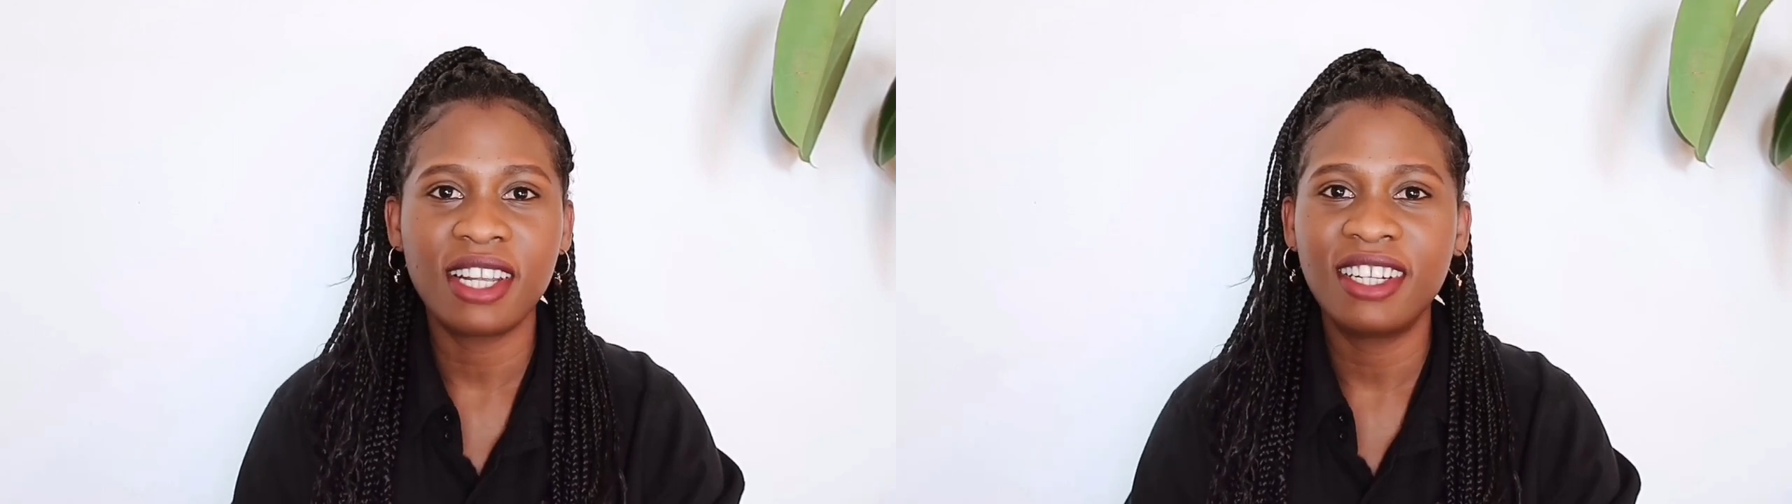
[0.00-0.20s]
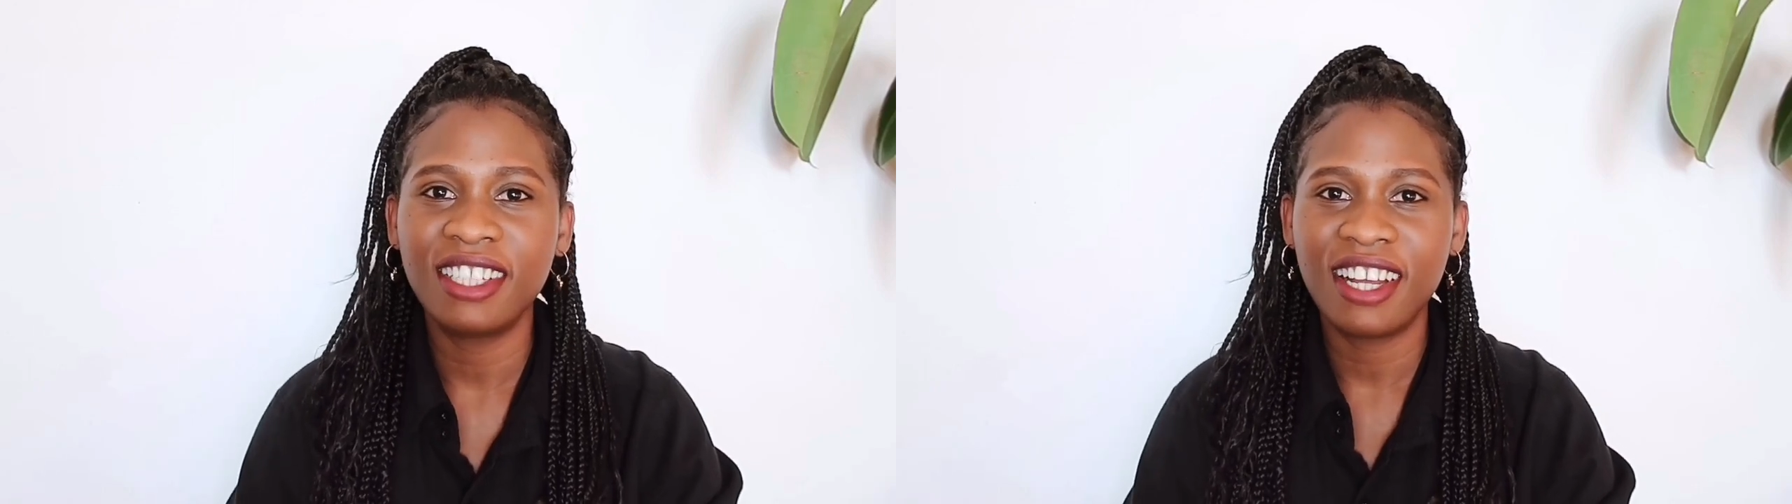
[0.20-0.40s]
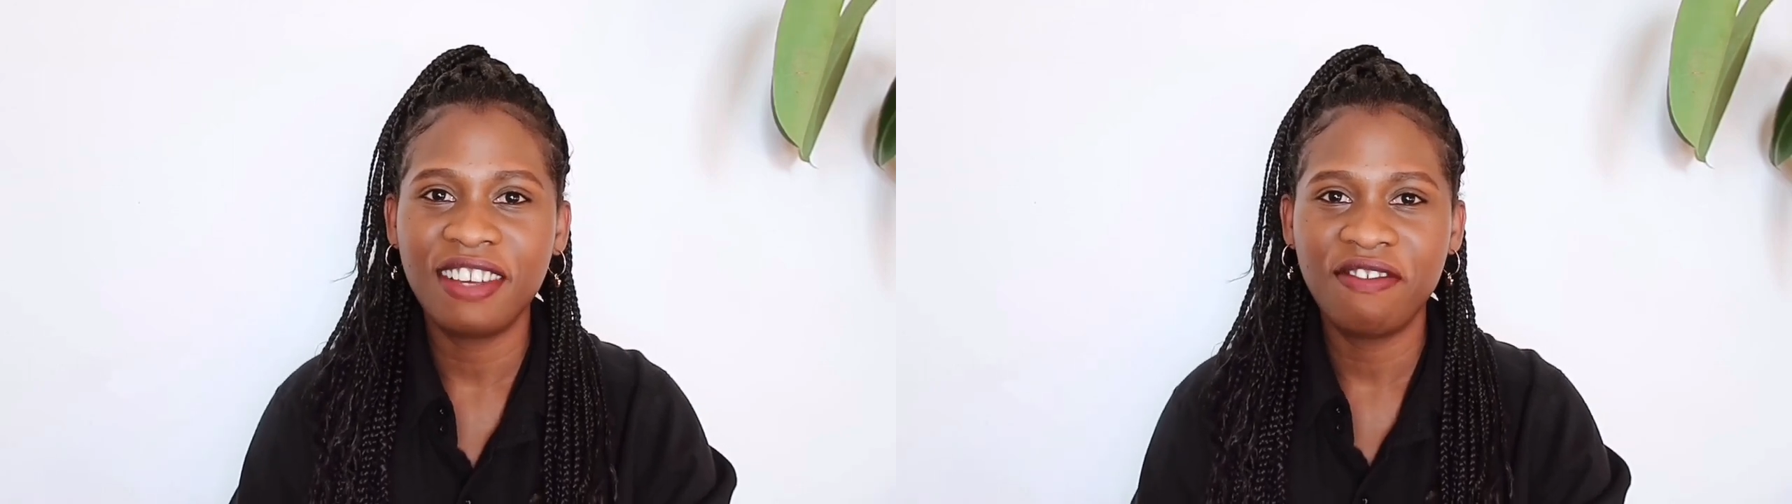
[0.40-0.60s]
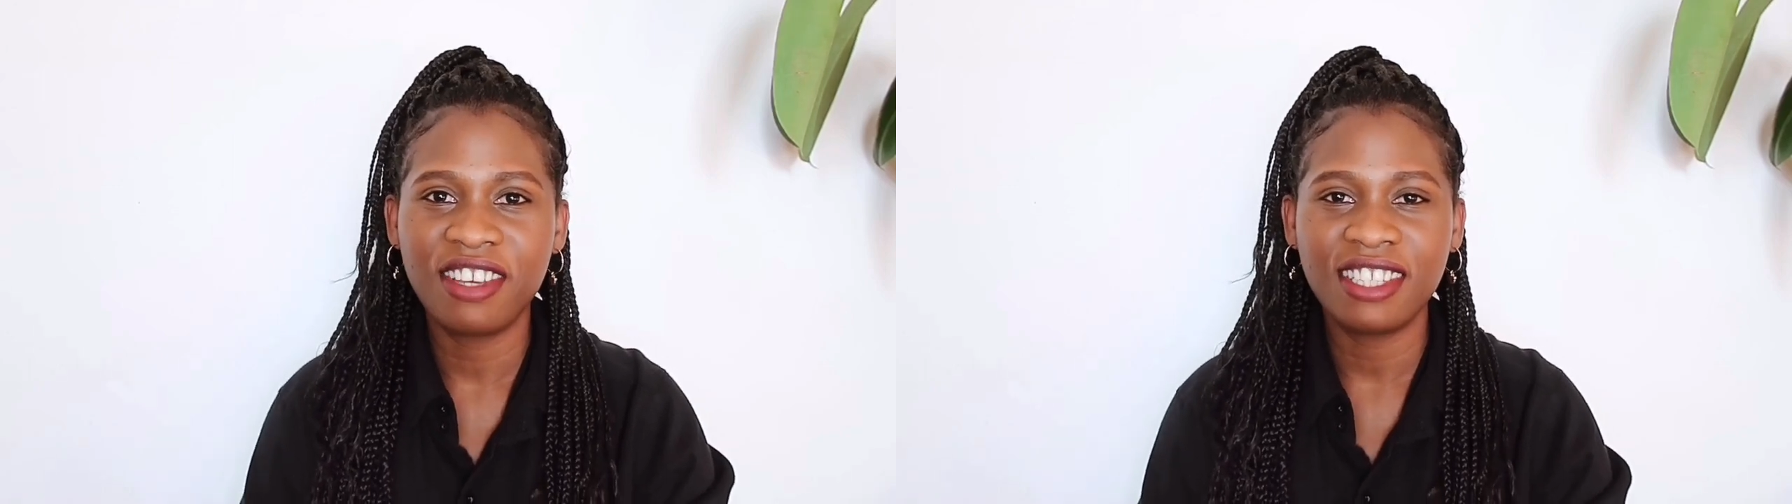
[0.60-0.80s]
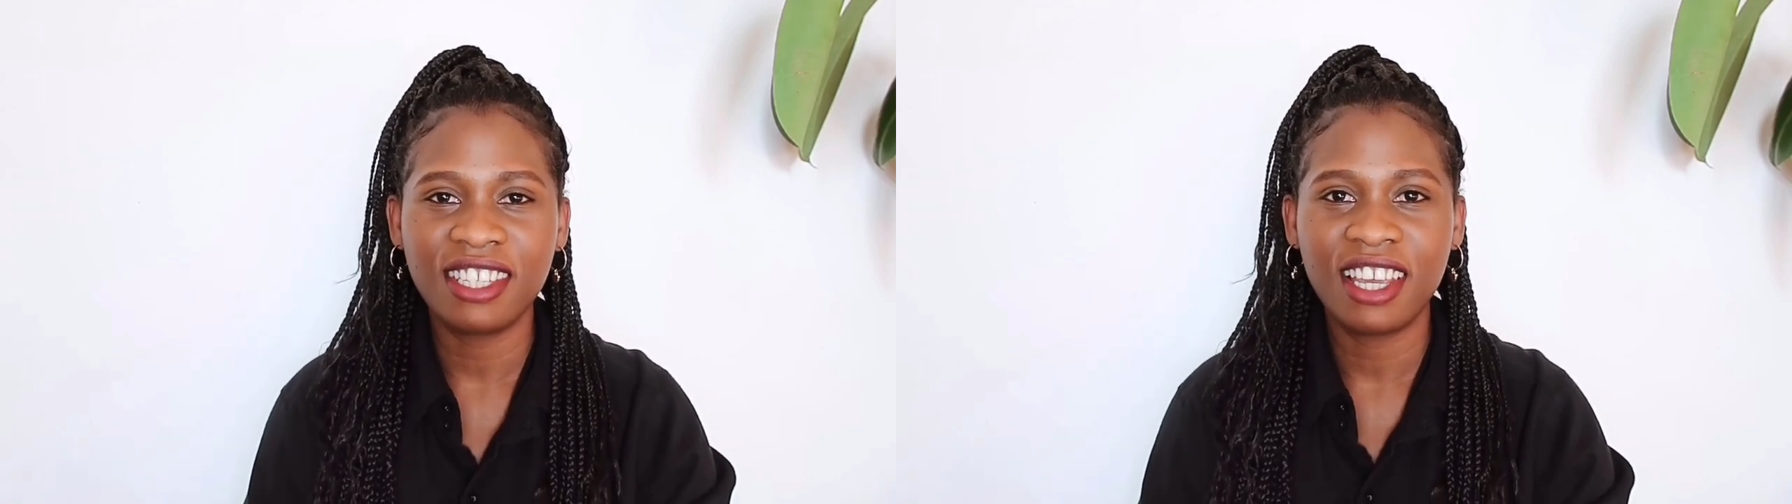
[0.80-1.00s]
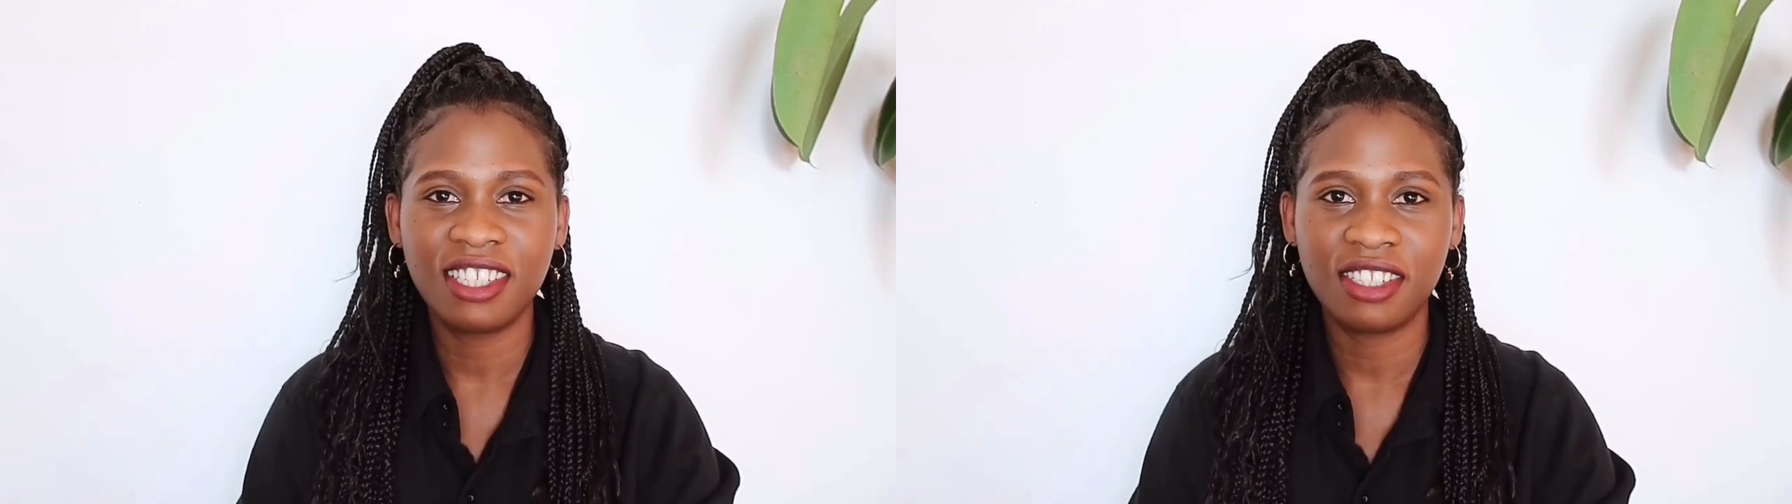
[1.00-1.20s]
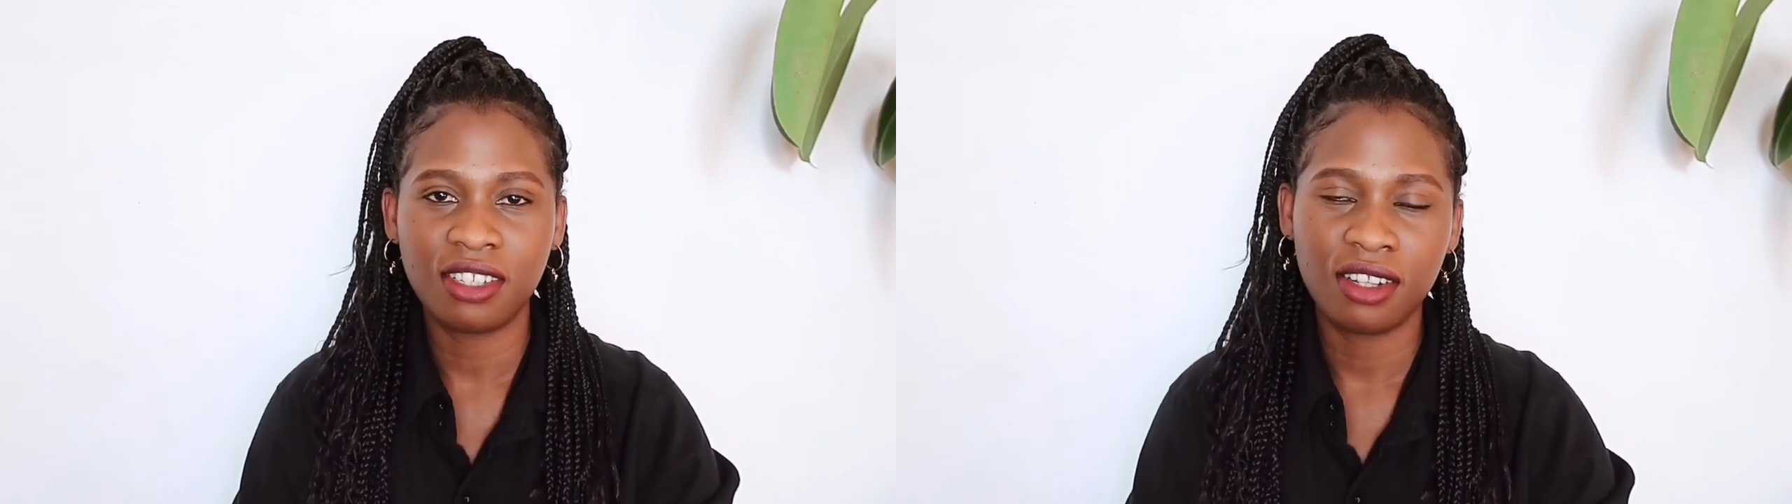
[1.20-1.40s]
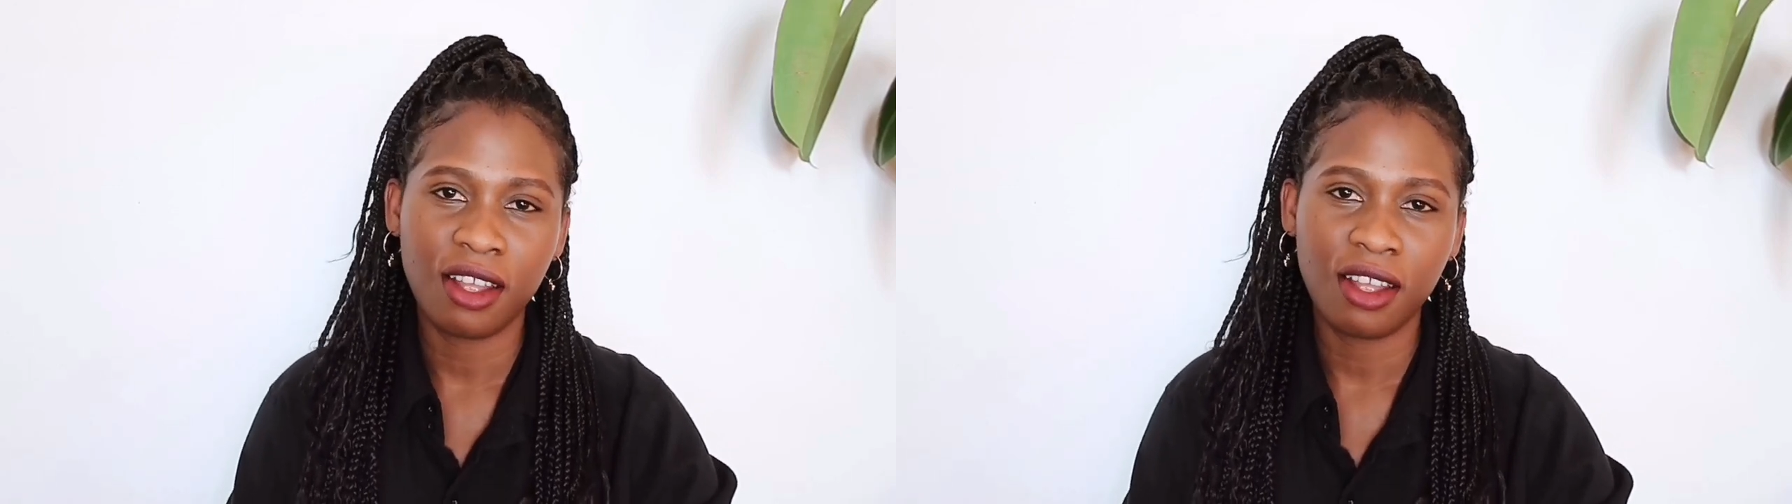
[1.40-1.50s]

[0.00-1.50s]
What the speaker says: under investigation.